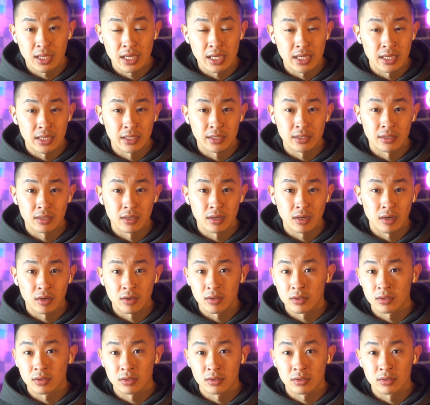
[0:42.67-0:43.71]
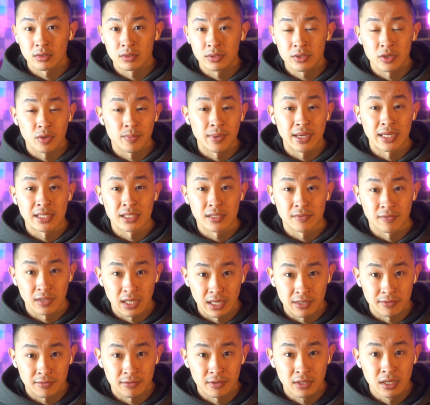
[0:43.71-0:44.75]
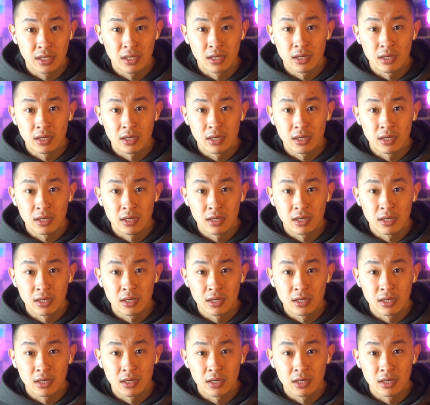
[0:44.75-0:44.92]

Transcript: in all domains of life,